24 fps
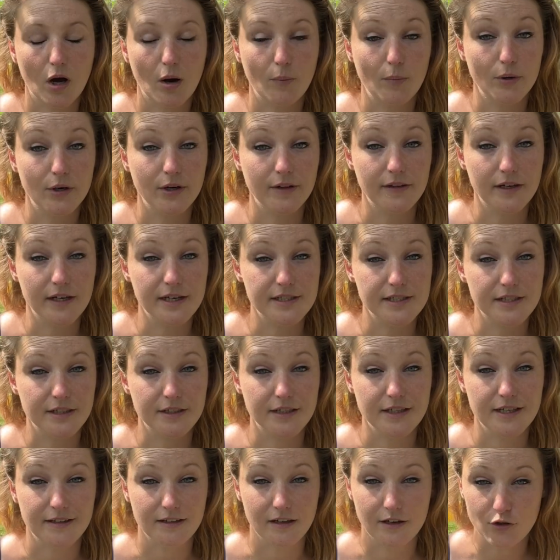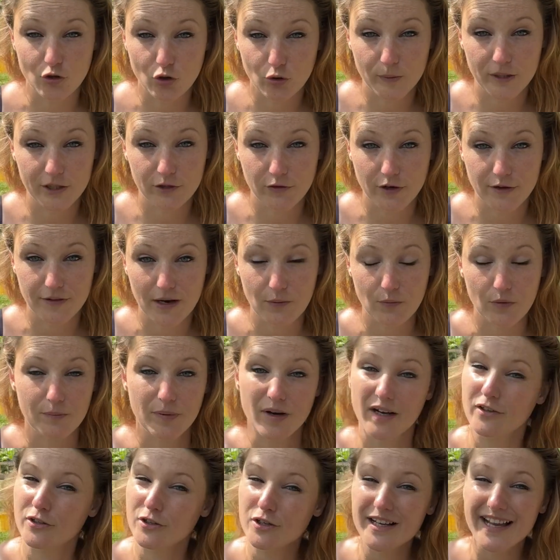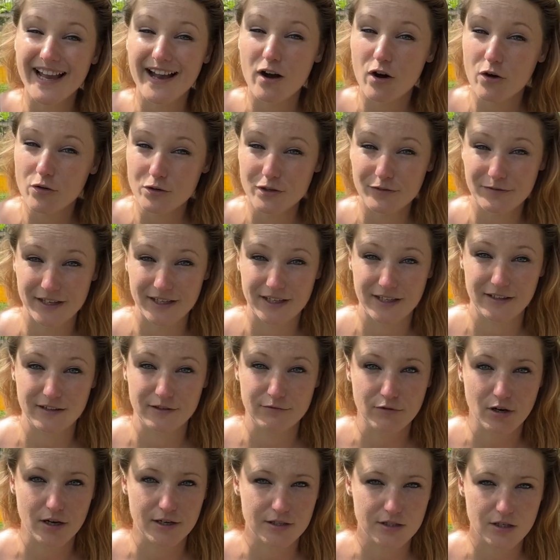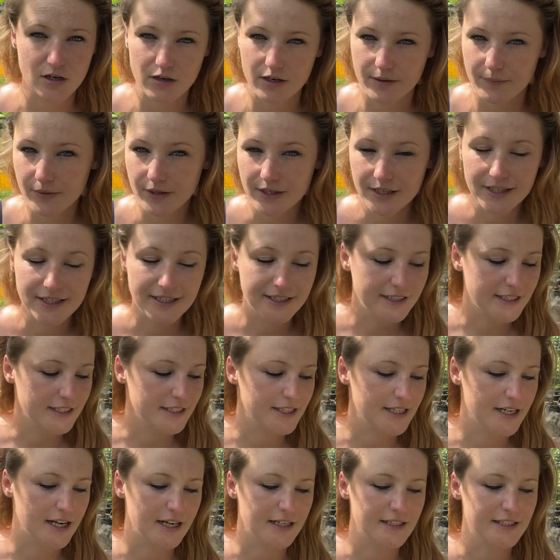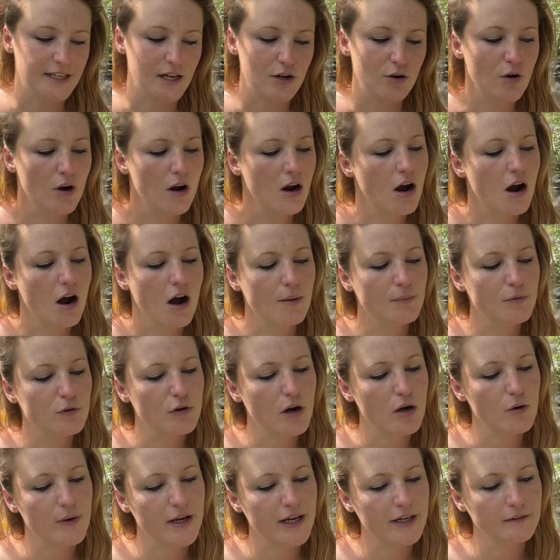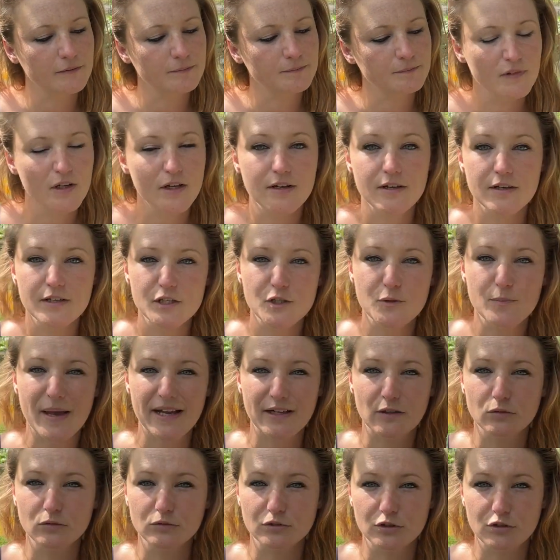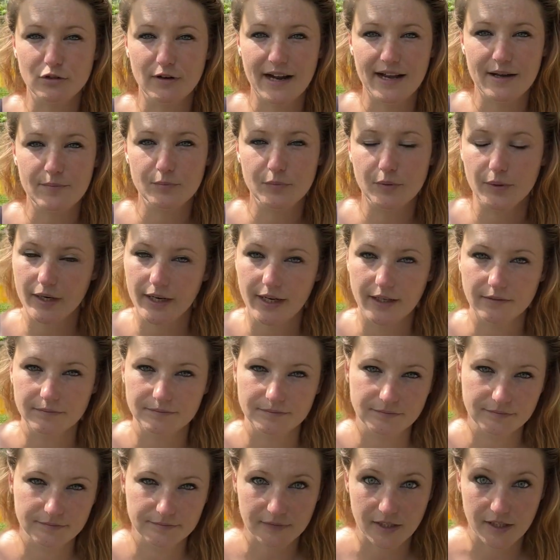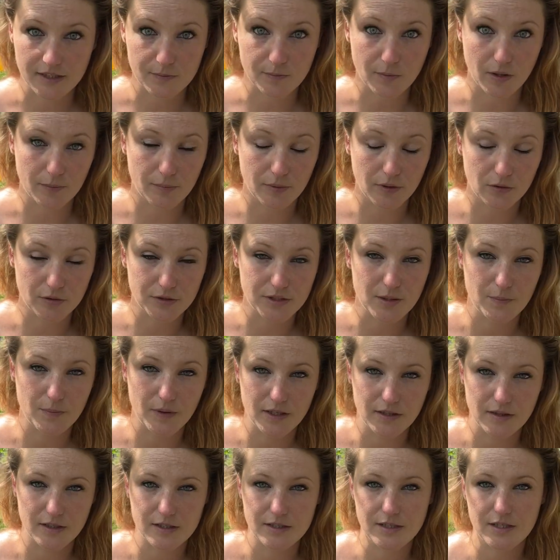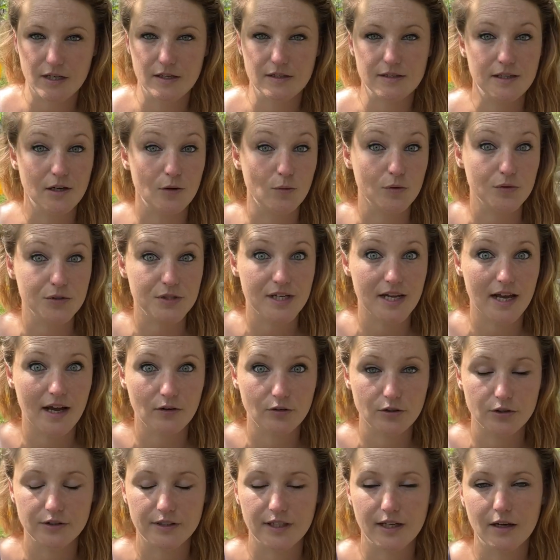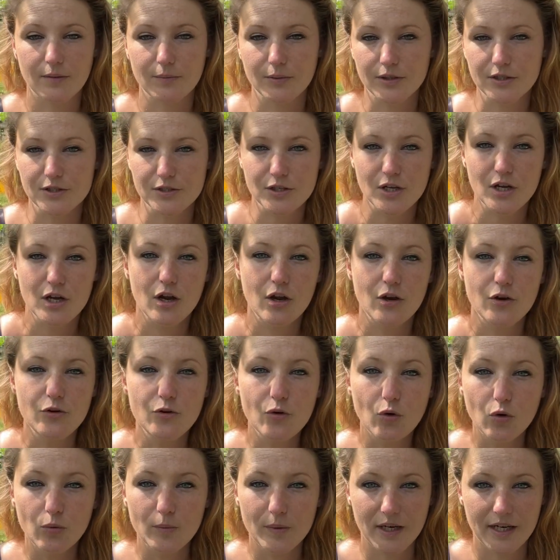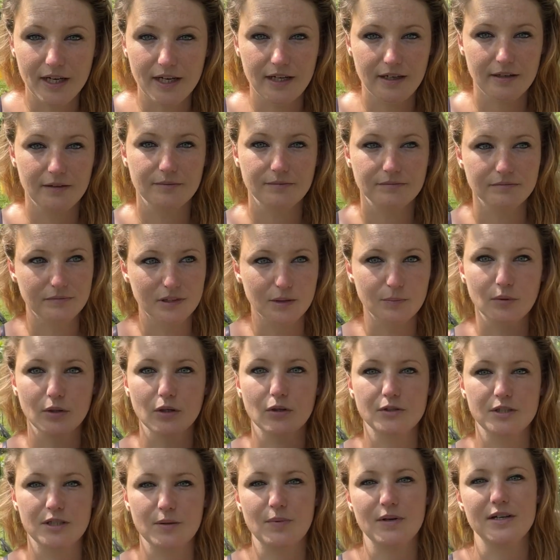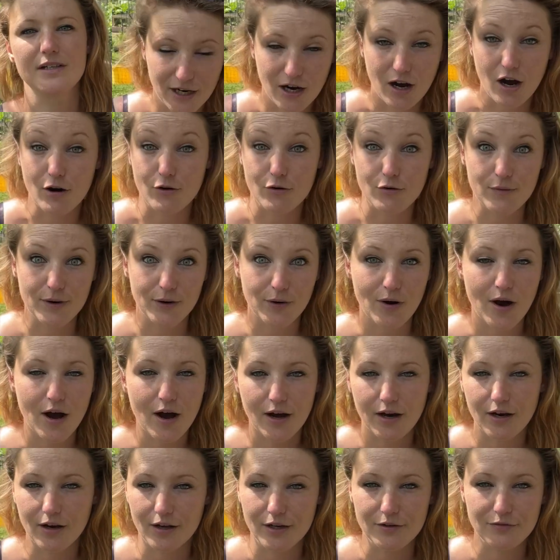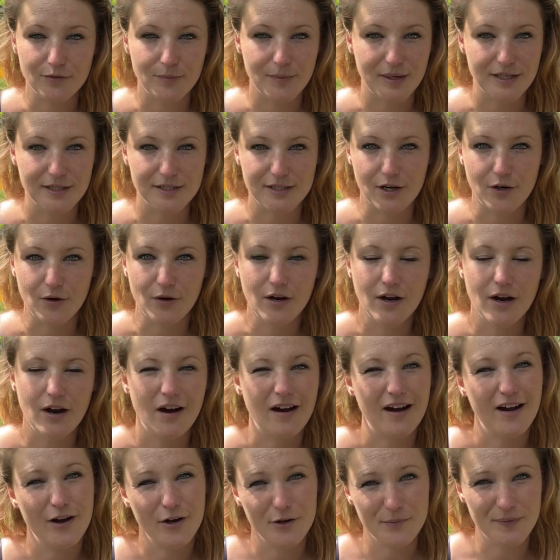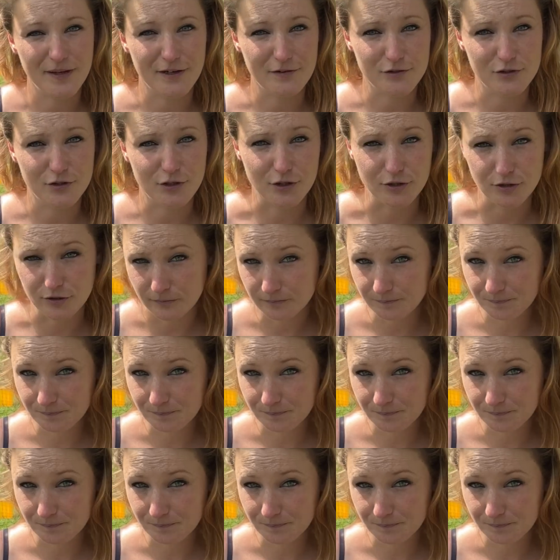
Put it in the list underneath. I normally grow that one, but I couldn't get hold of any at the right time this year. So I'm growing speckled cranberry as my Belotti bean this year. So we'll see how good they are, because normally the Belotti beans are a real highlight for me. So I hope they're as good.